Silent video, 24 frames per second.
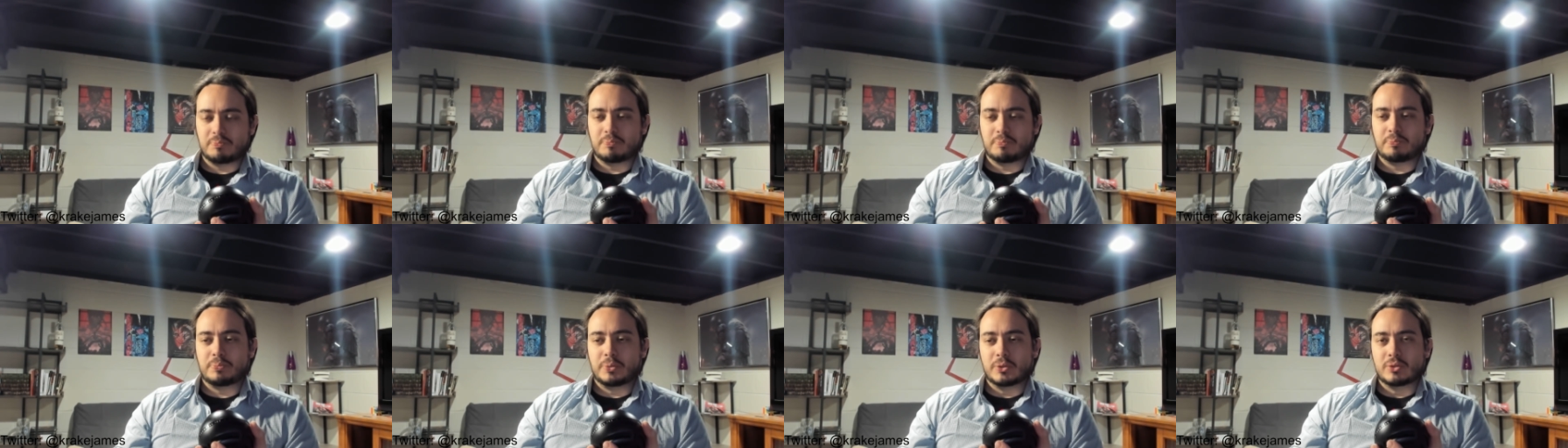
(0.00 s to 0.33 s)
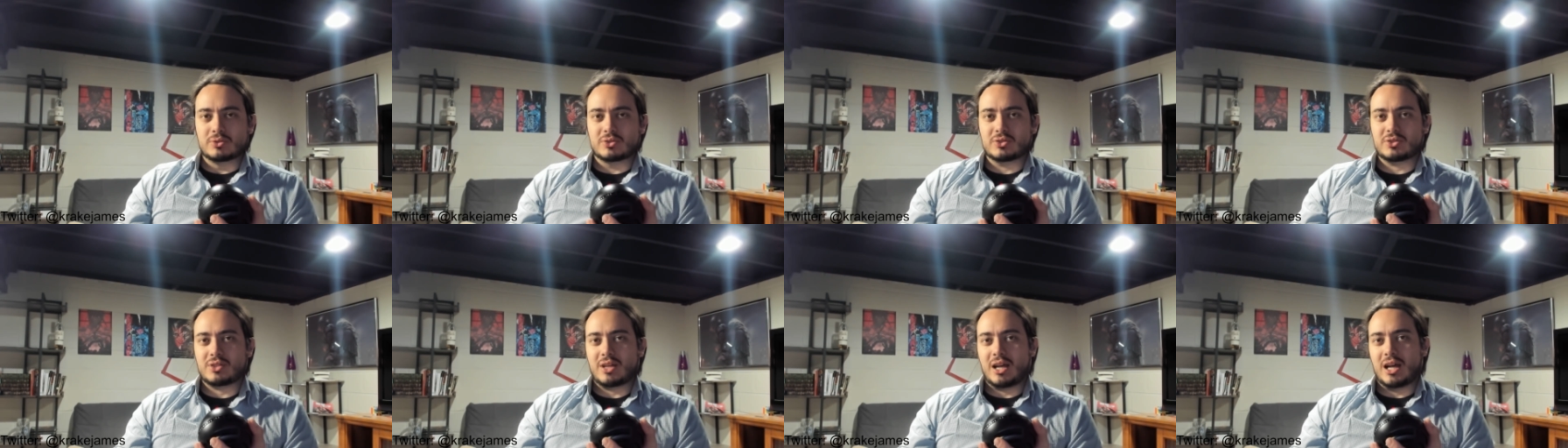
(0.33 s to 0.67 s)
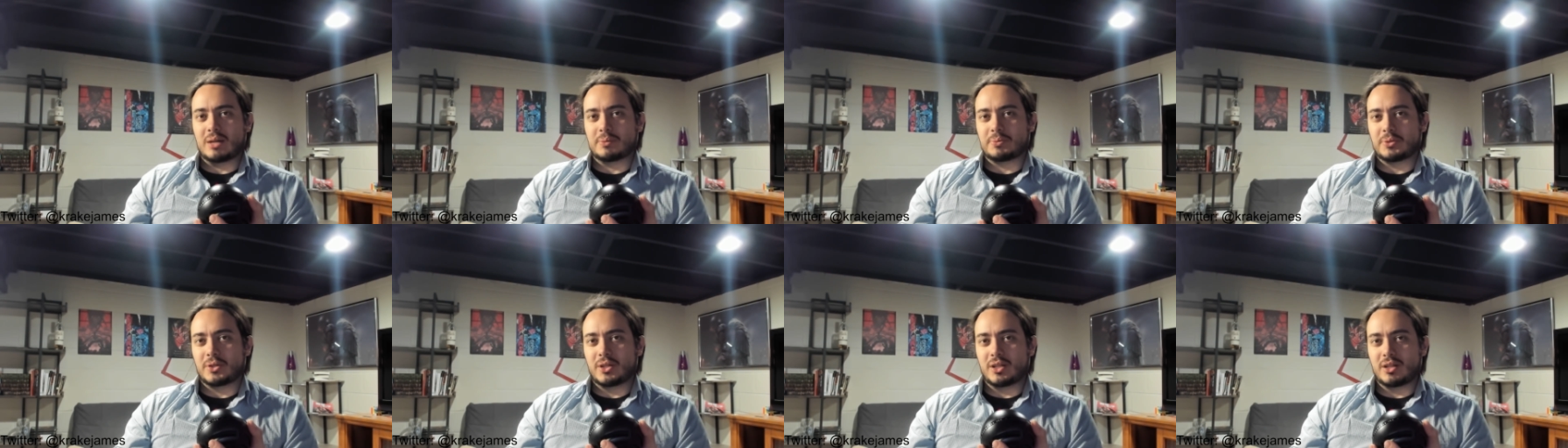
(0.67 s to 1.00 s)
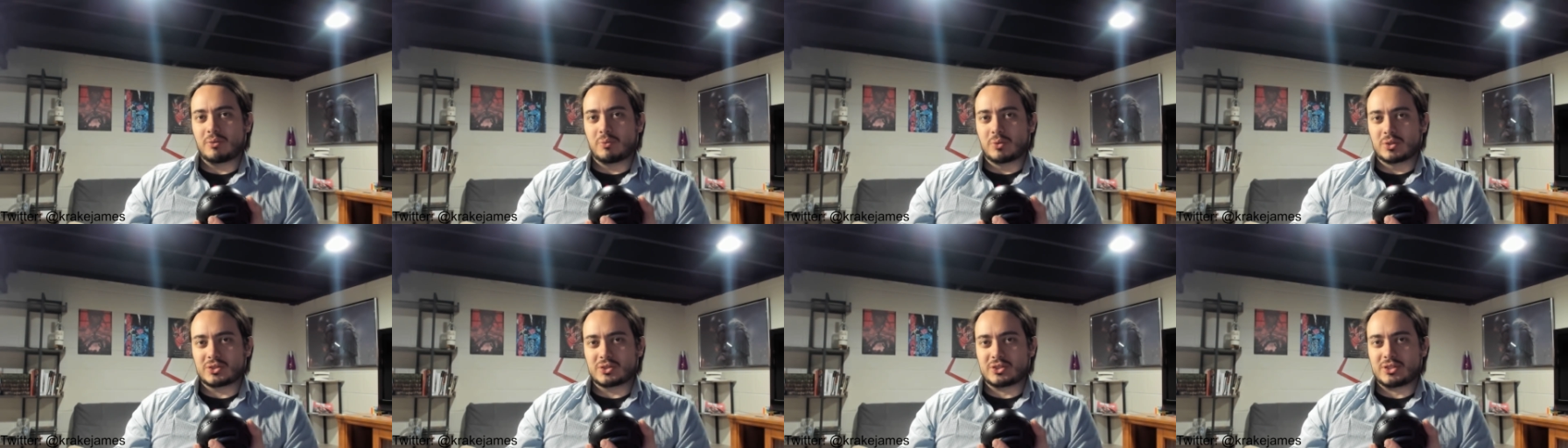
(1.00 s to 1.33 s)
boot stomping,
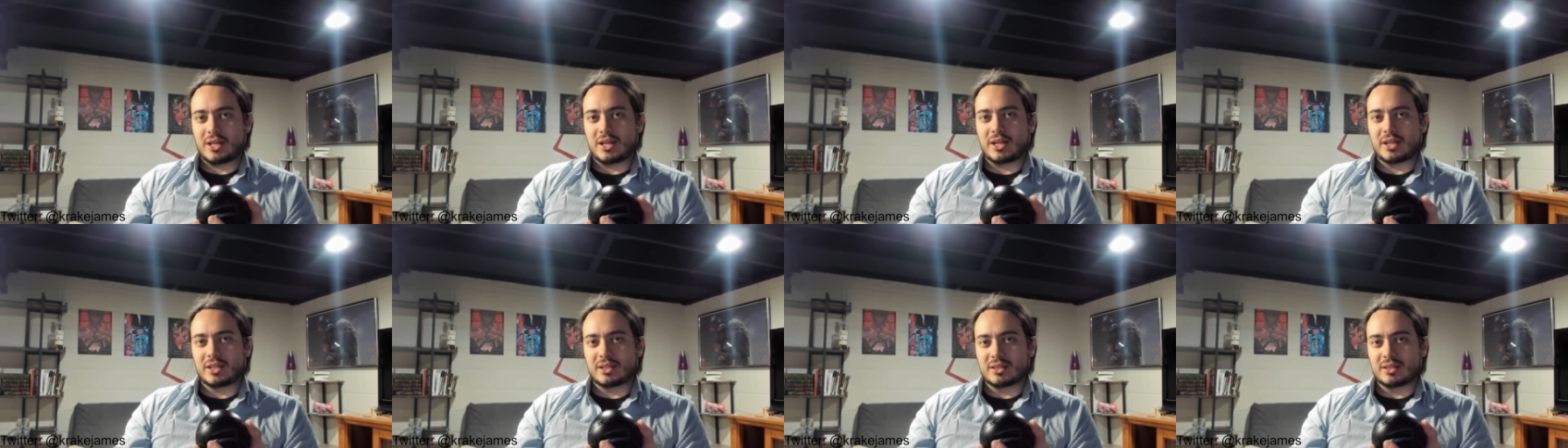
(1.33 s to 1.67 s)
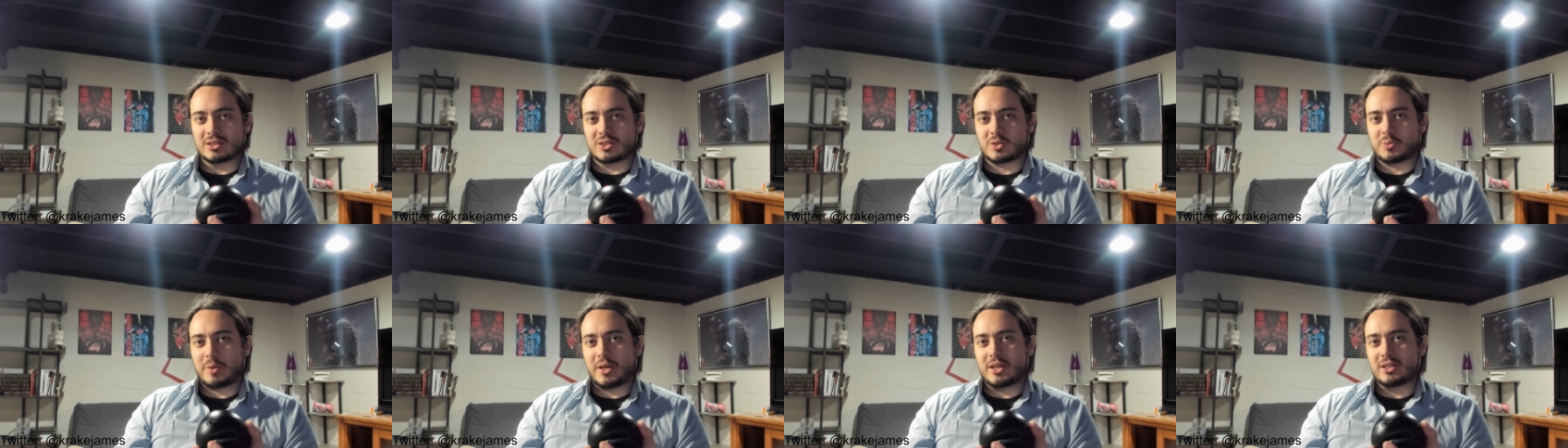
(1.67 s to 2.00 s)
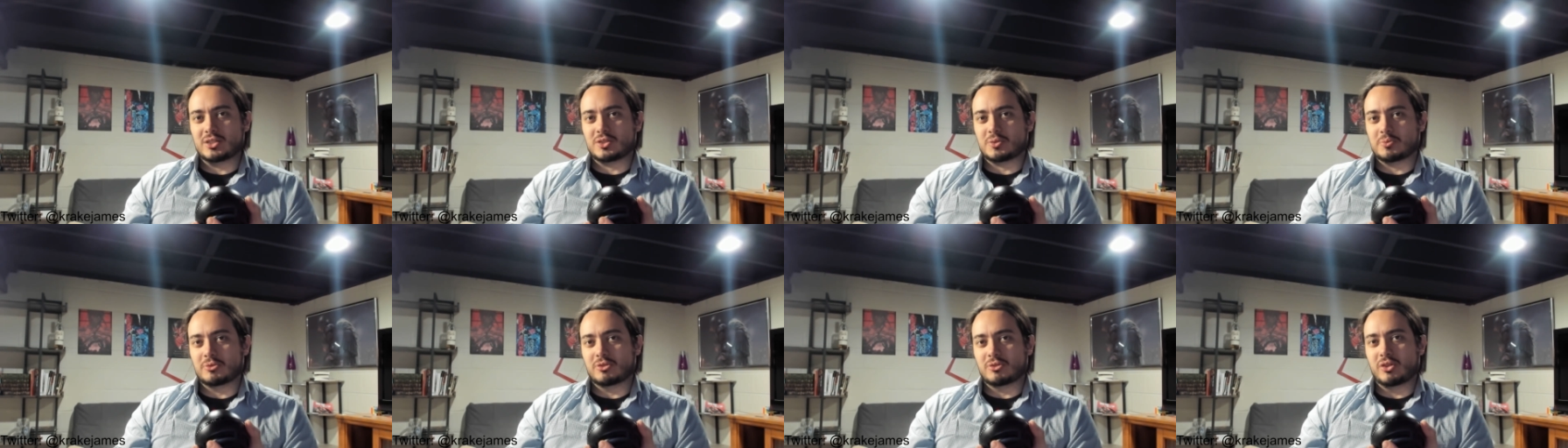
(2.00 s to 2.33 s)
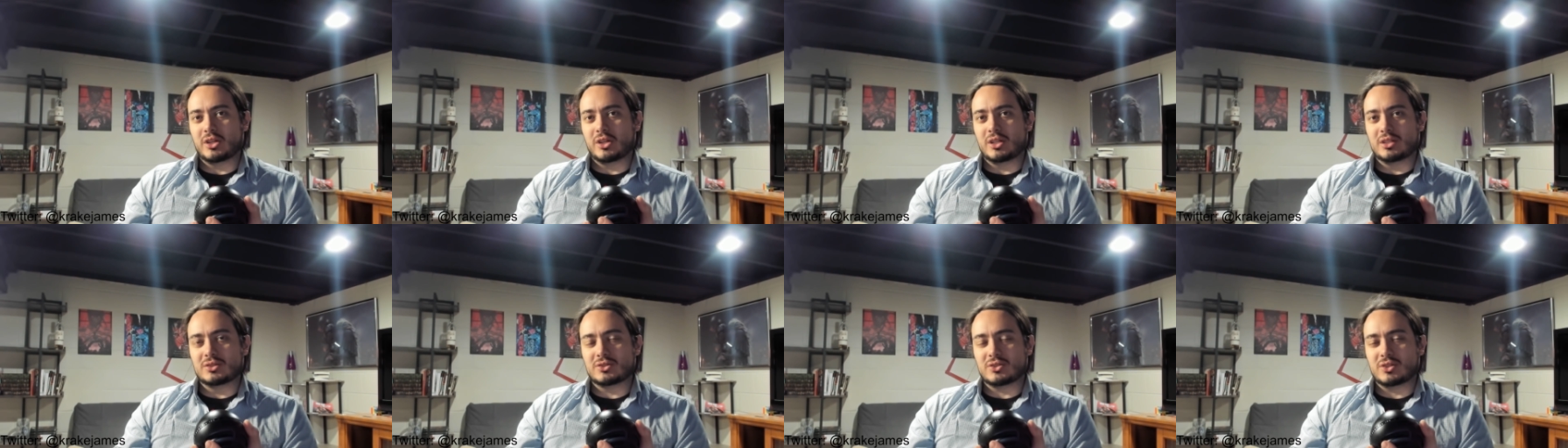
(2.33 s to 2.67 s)
we're sending in the Space
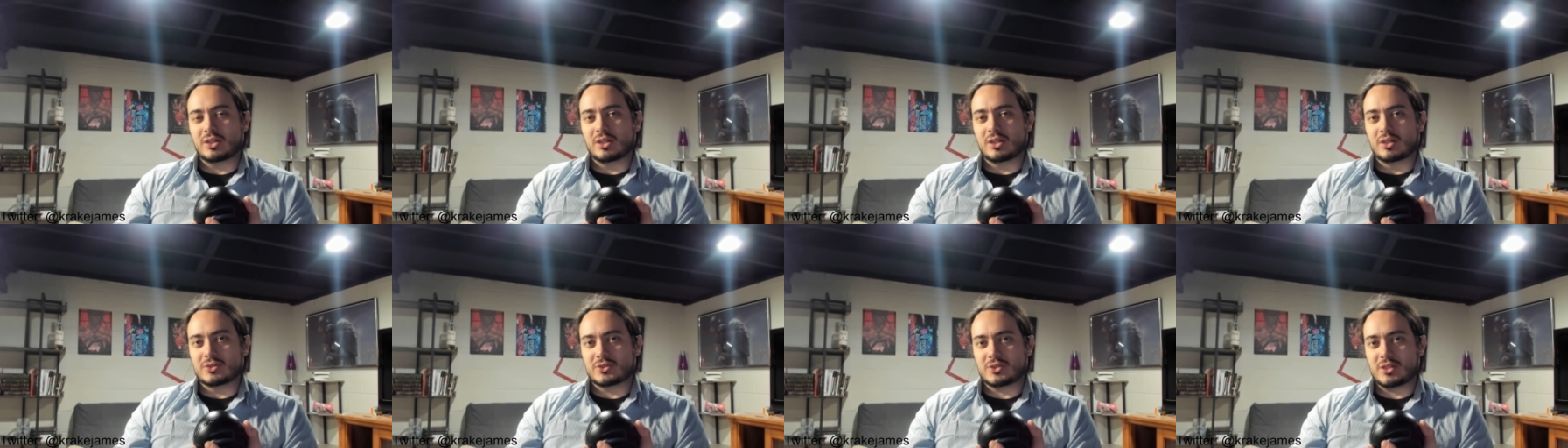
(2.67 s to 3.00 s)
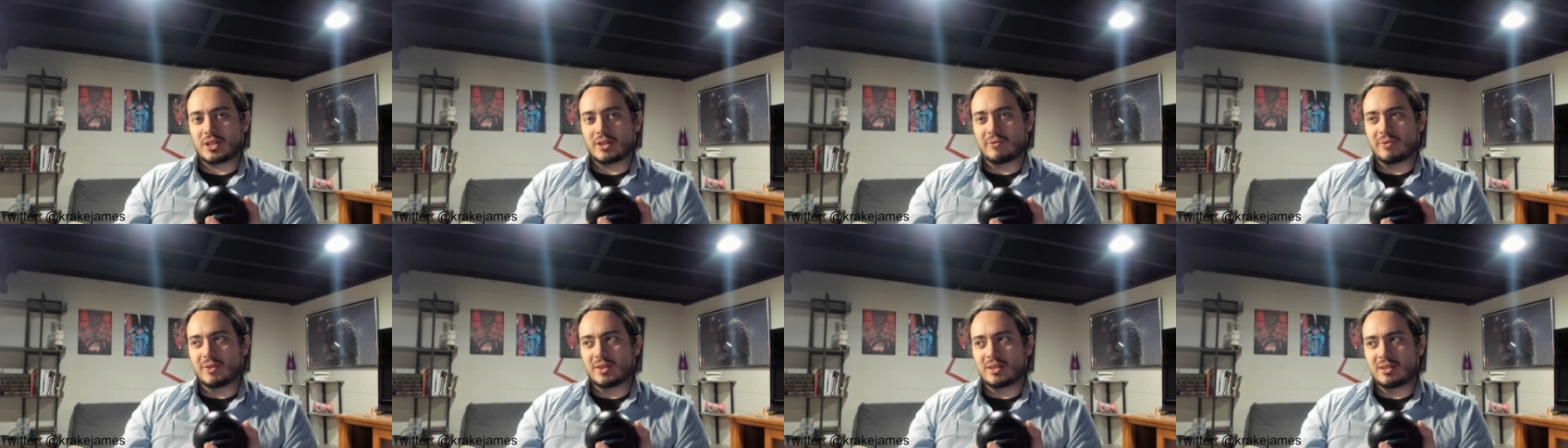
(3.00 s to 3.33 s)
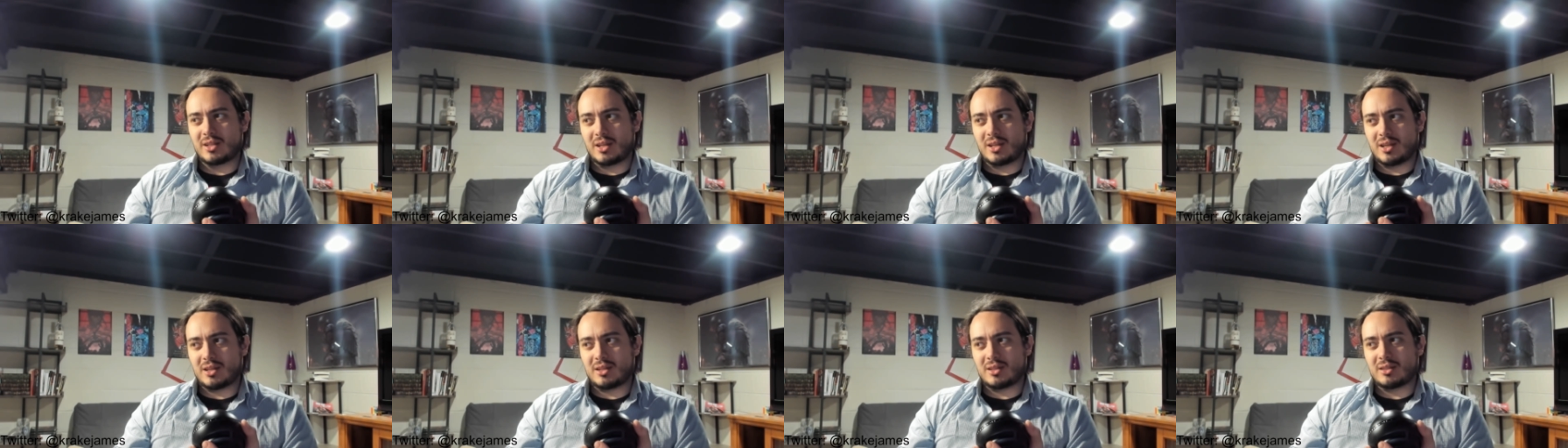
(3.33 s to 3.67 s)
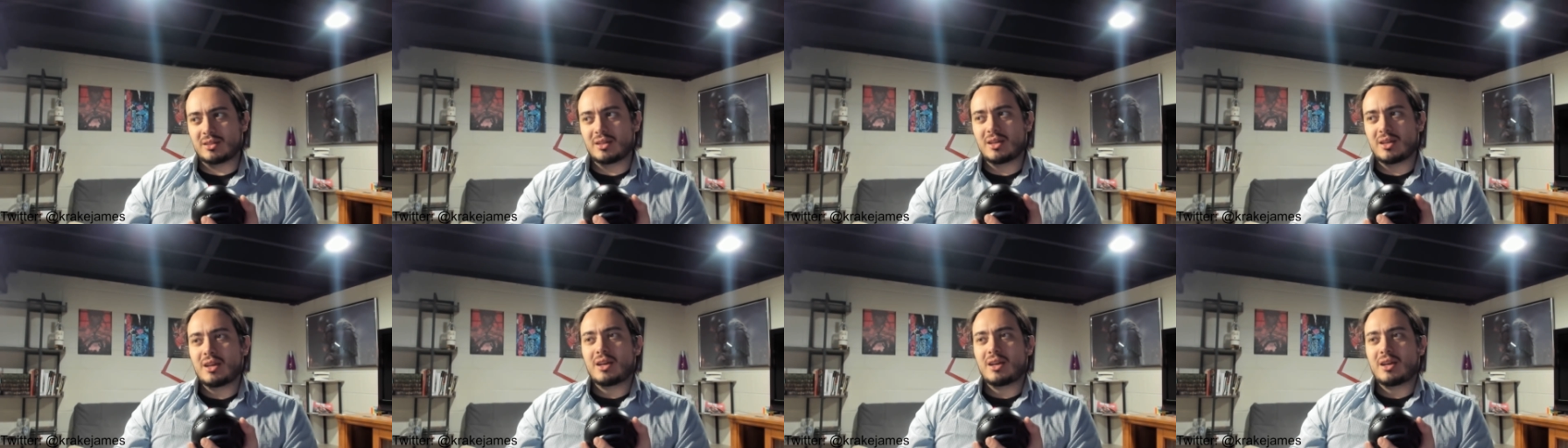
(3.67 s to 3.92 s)
Marines to go save the day,